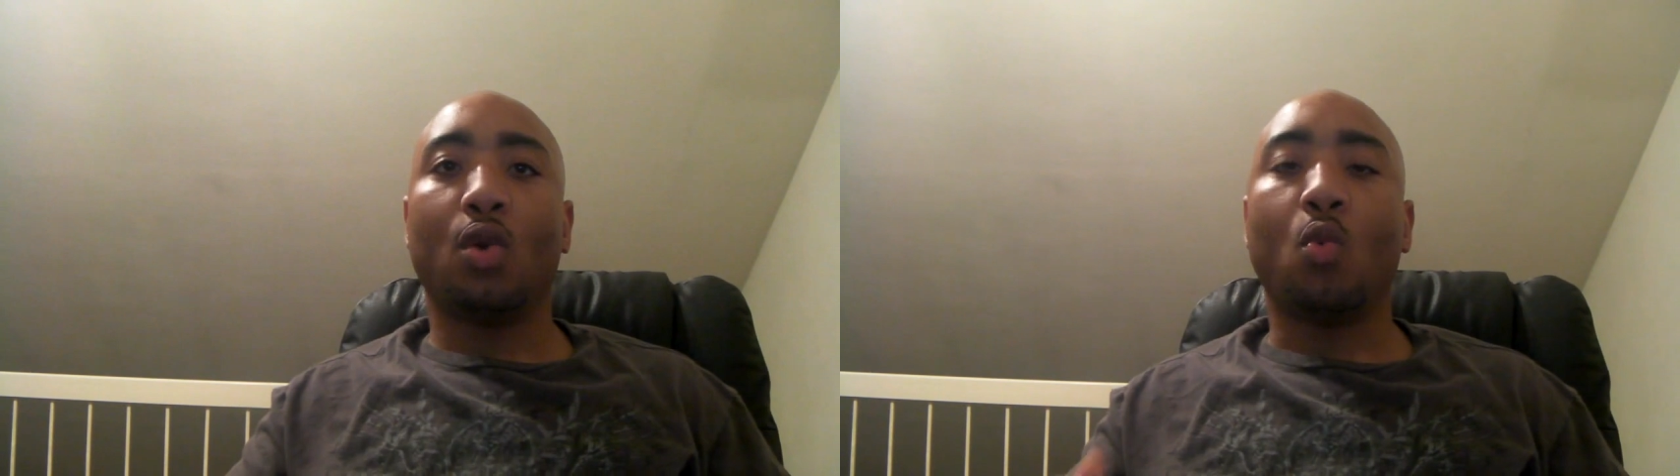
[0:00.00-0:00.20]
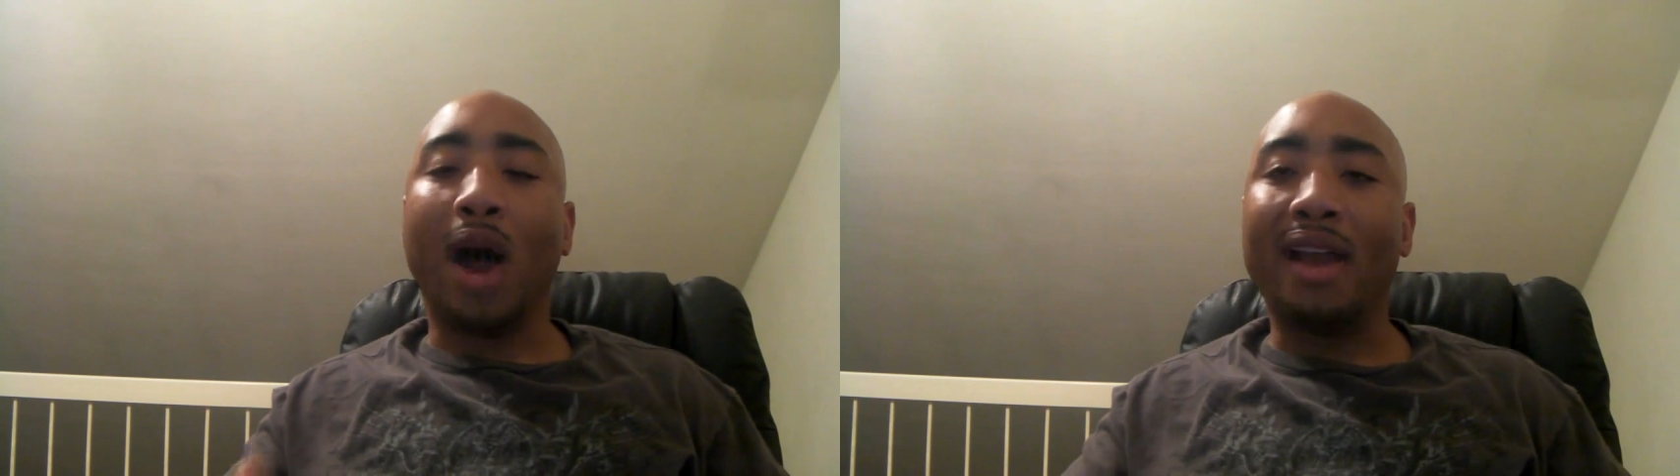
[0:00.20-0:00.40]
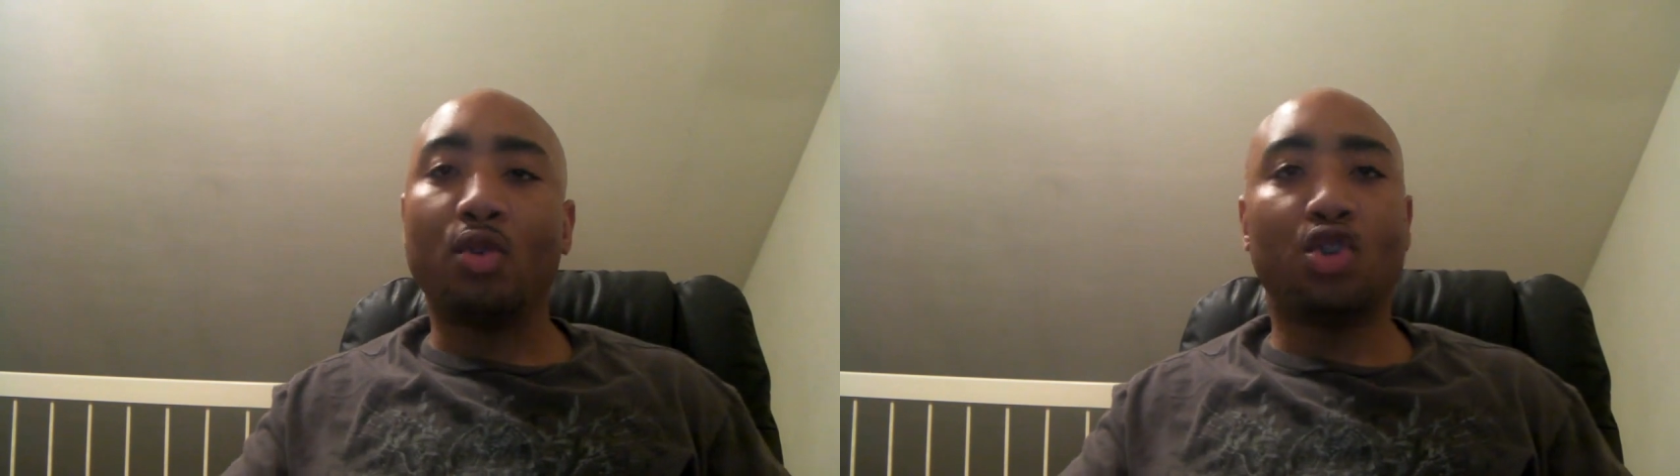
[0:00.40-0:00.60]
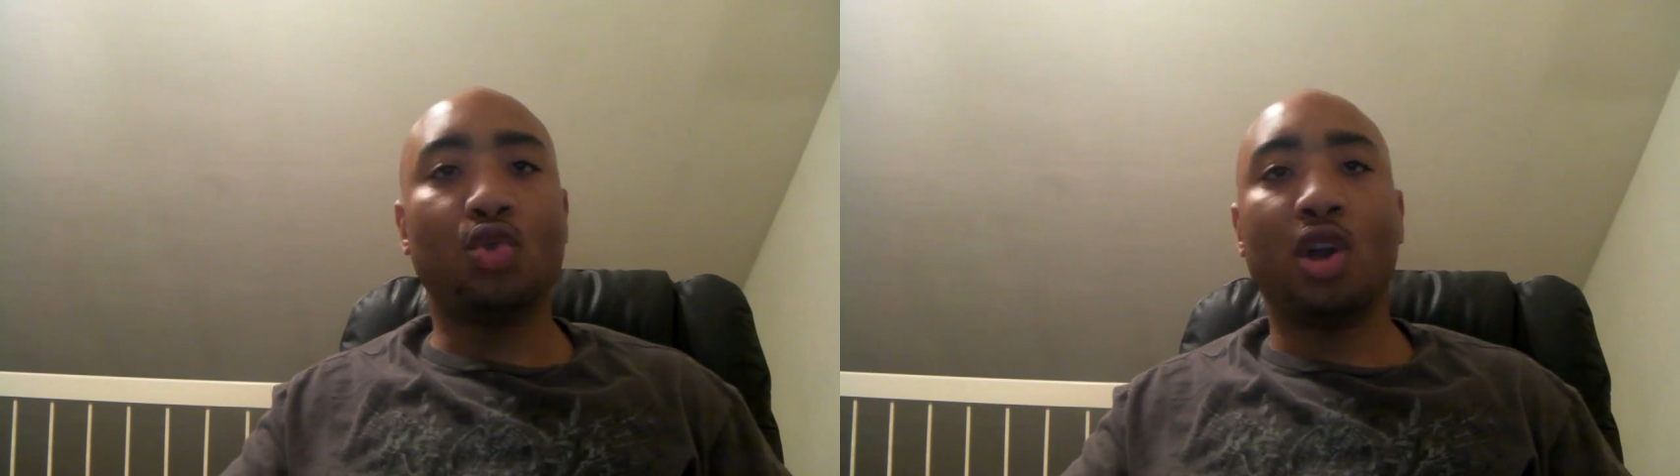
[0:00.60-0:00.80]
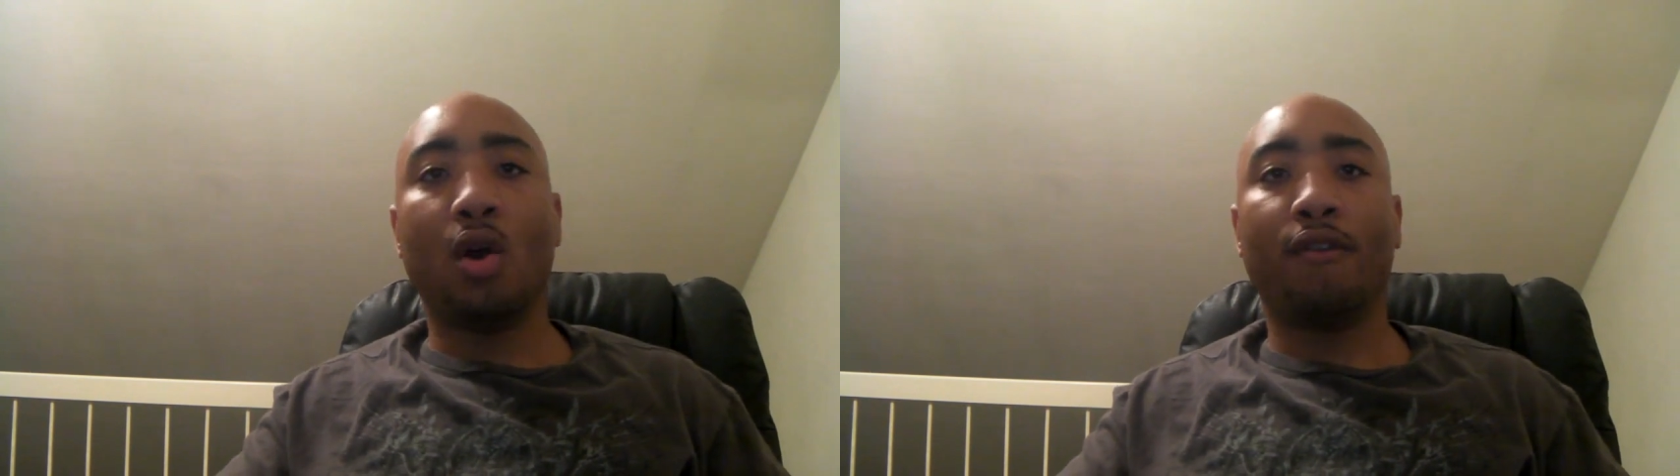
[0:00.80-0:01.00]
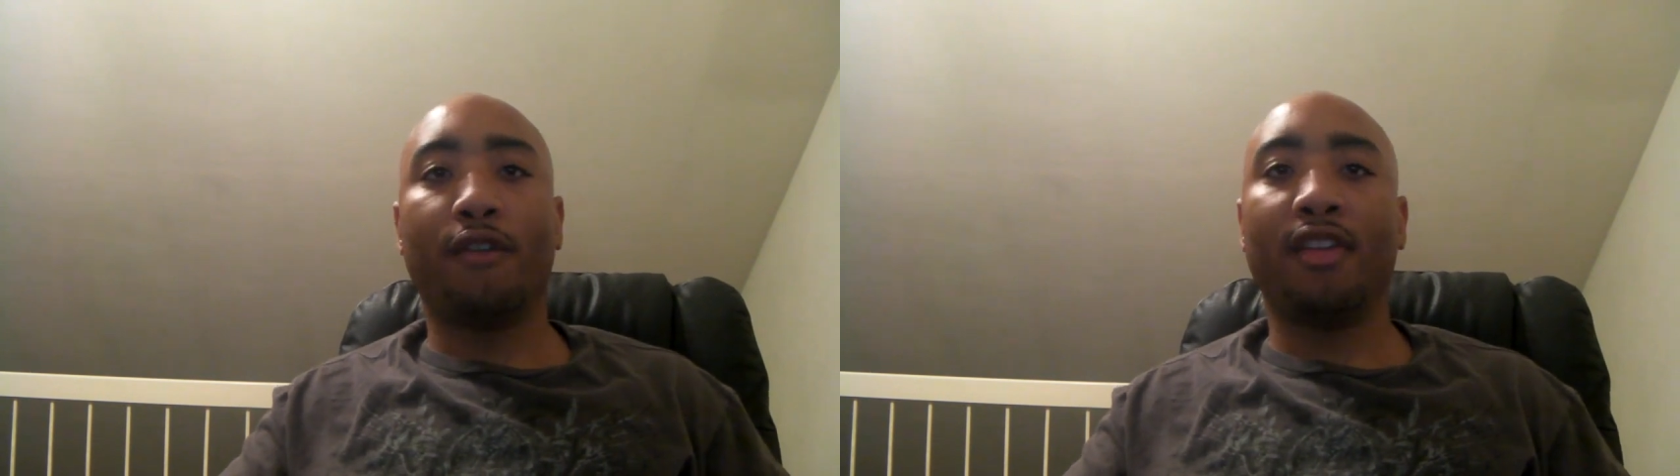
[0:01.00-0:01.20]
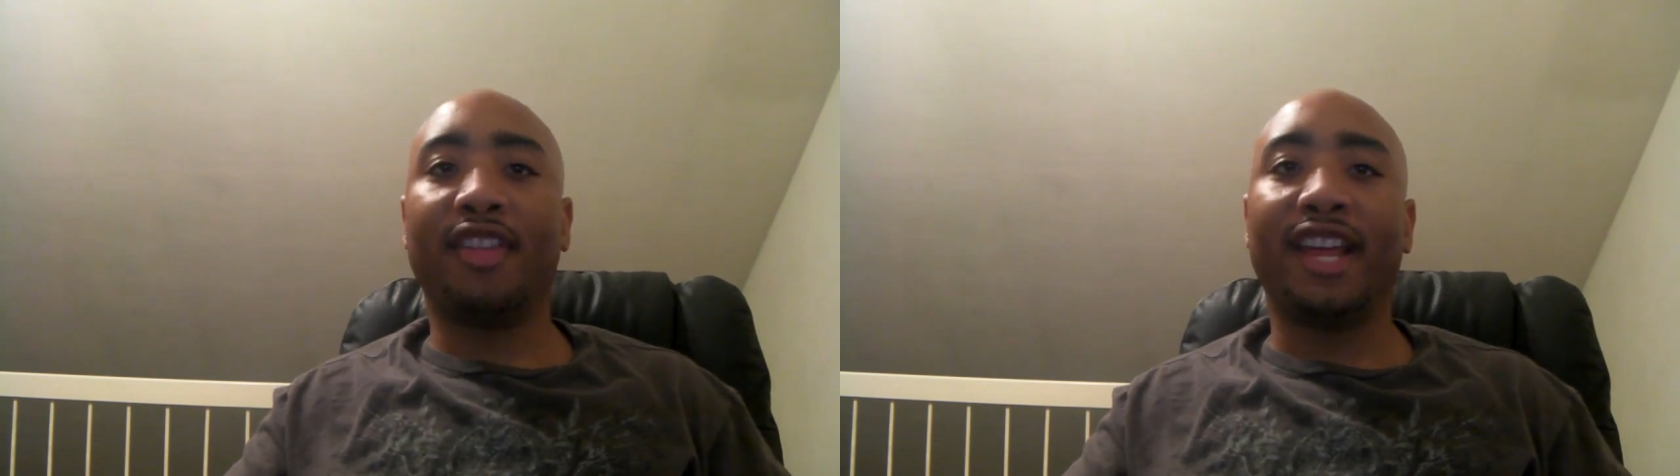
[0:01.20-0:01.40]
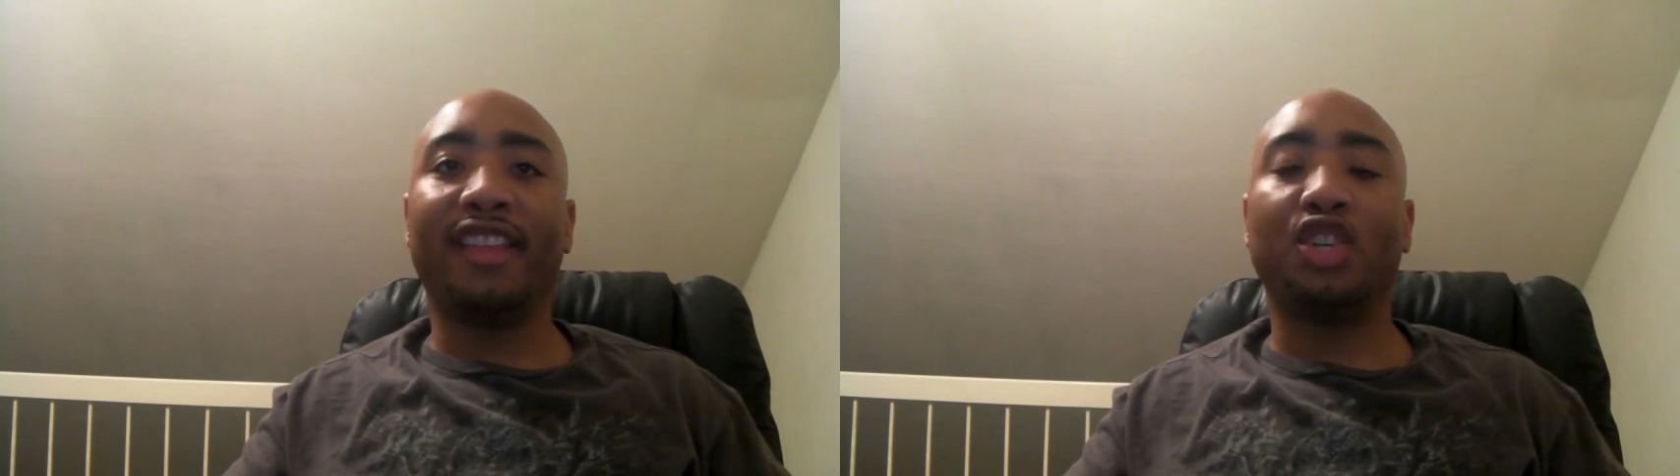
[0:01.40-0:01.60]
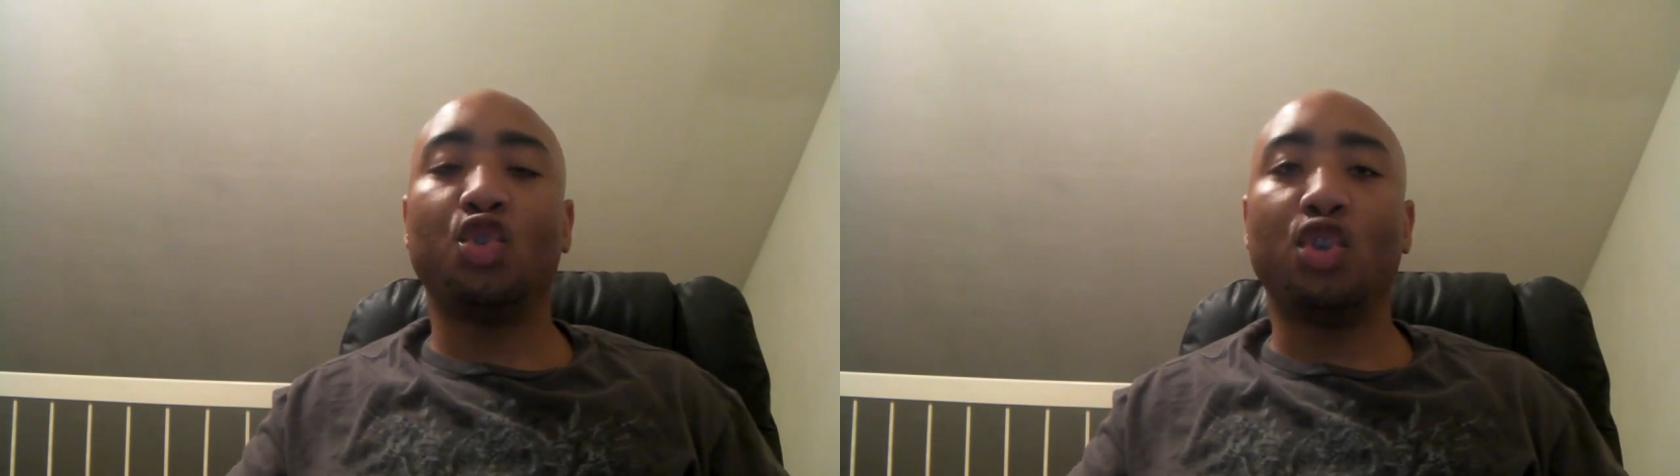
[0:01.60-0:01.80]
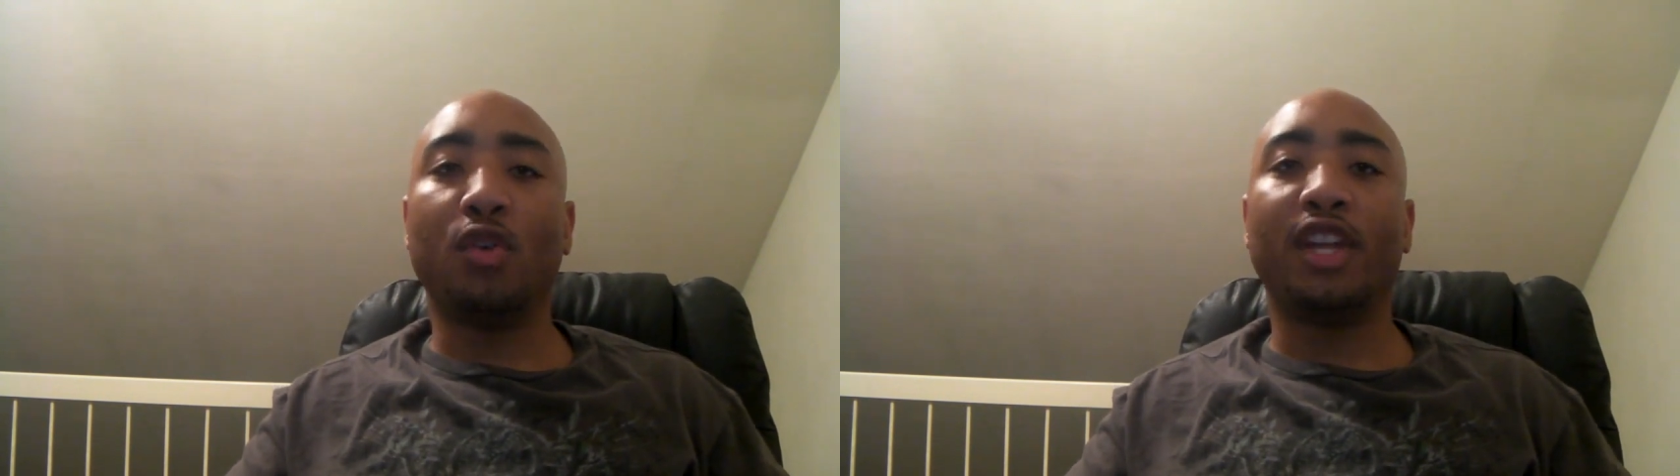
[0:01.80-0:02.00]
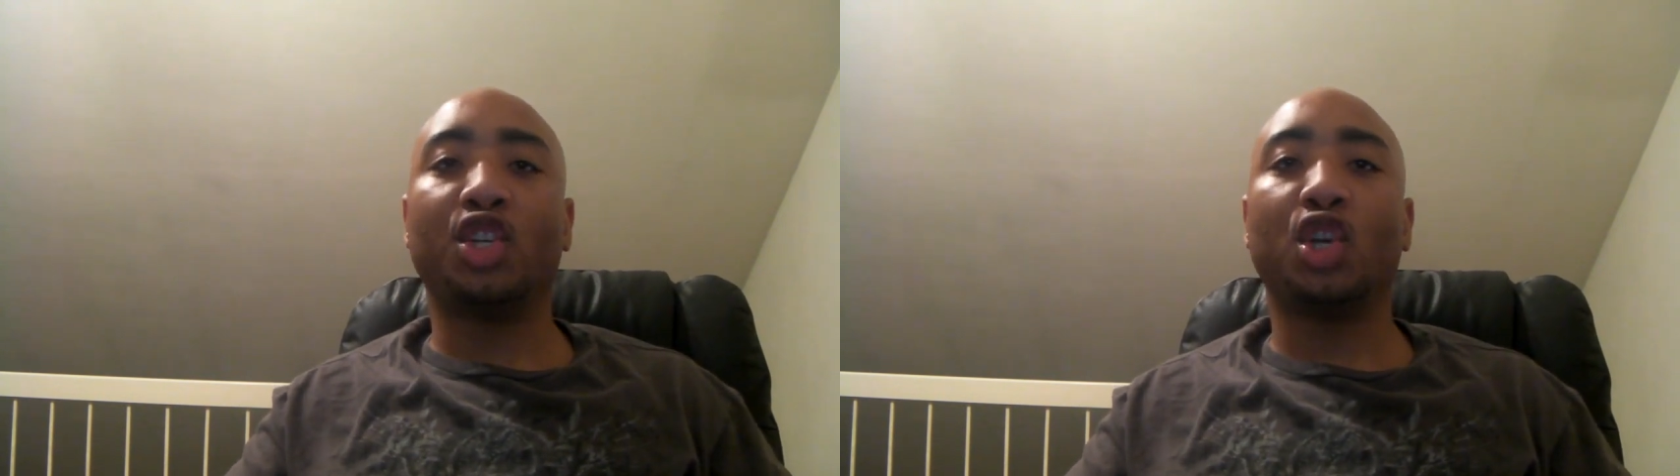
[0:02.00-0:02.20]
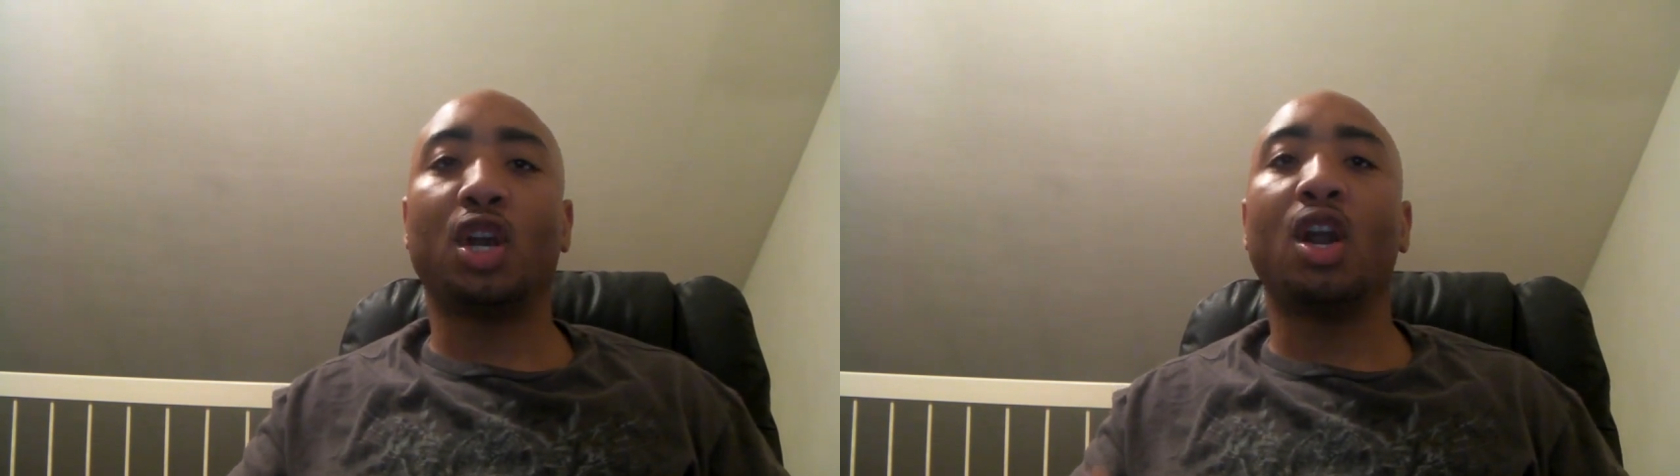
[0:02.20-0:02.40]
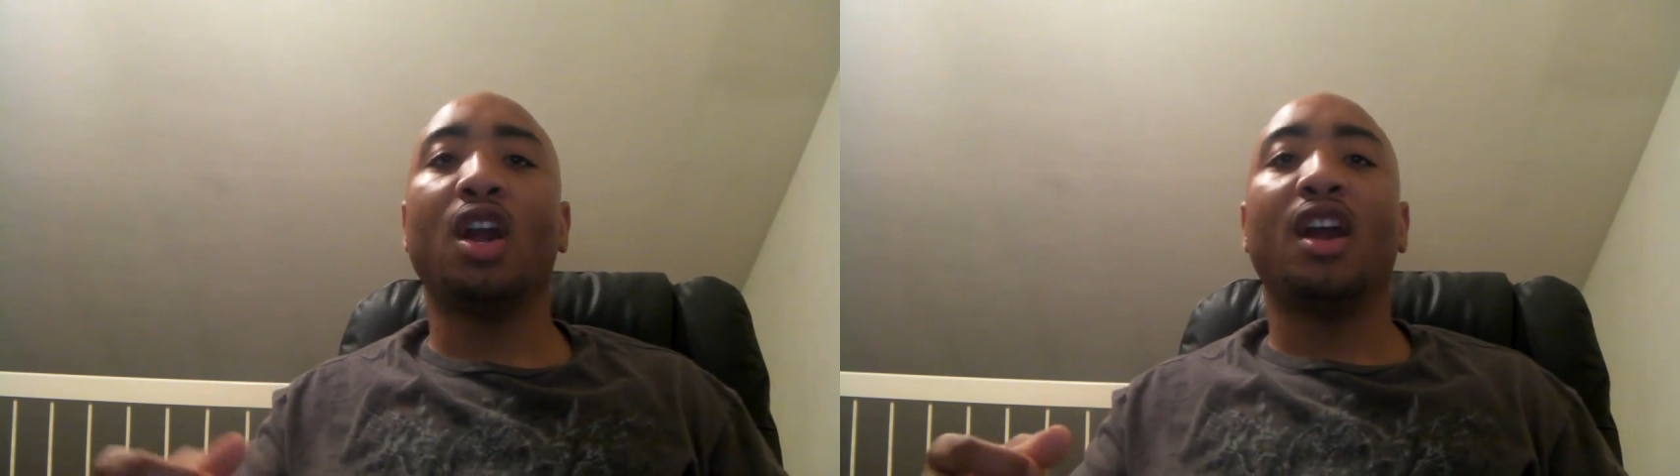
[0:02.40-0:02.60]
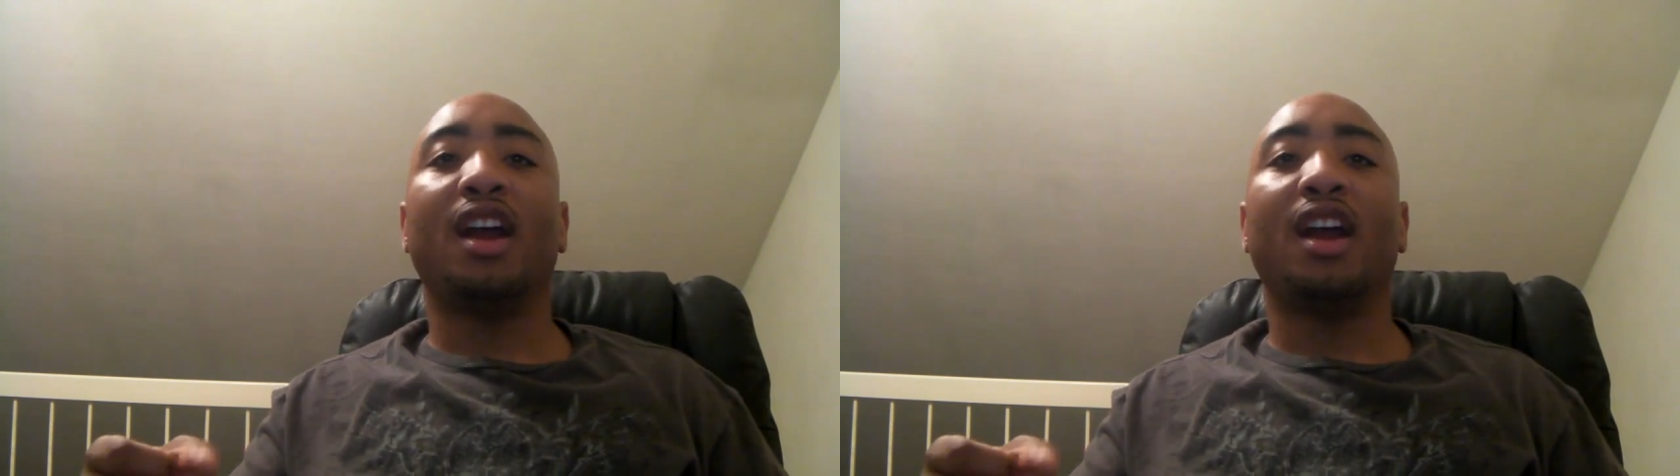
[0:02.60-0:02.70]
why don't you go for the thing that you know that you're